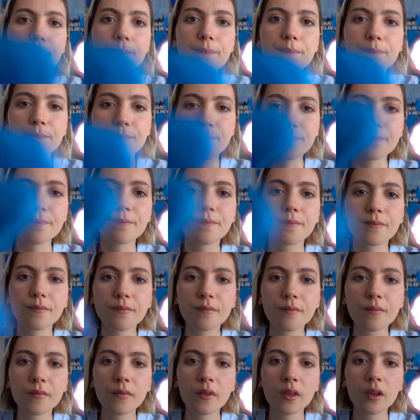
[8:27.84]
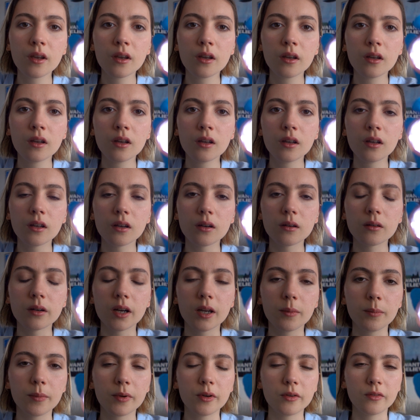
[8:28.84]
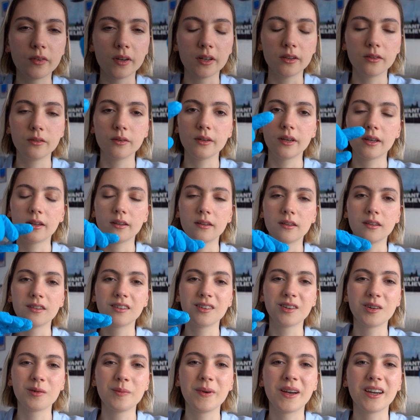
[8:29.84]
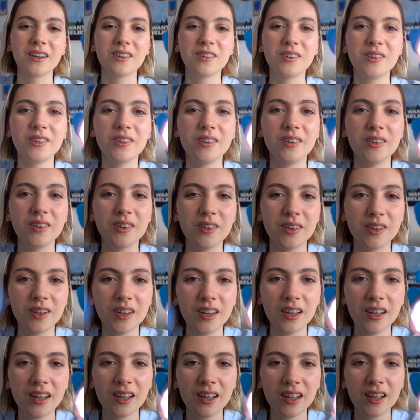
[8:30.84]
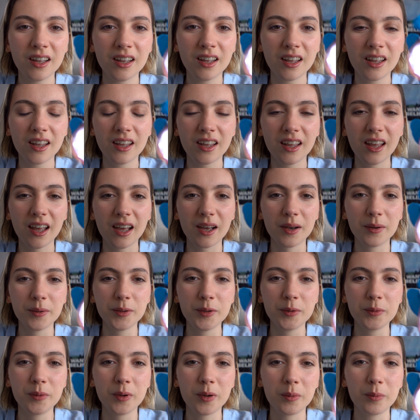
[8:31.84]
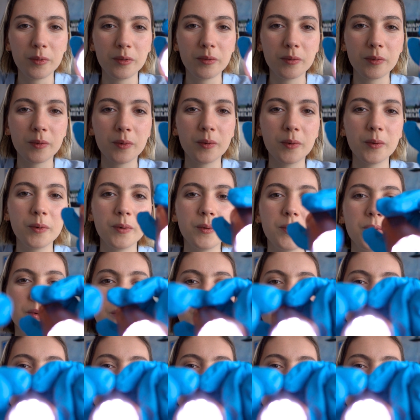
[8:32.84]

Mm-hmm. Alright, perfect. You can go back to how you were before.